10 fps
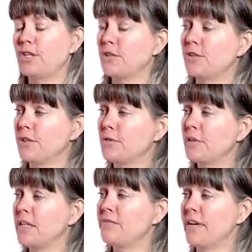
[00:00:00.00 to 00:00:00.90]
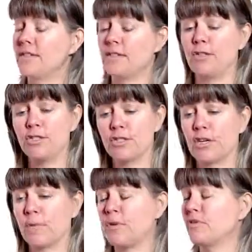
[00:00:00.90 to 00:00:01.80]
you're in the green phase, and you're
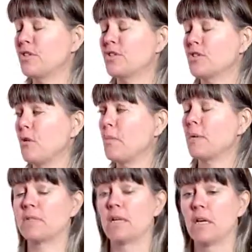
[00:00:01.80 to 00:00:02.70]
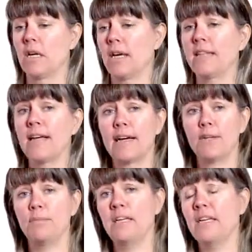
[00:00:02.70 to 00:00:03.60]
just coming for just top-ups, and that
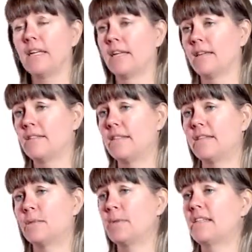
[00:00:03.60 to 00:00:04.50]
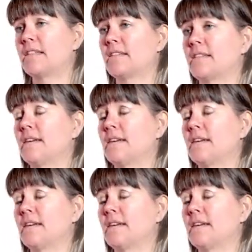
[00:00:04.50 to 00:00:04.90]
could be 6 weeks,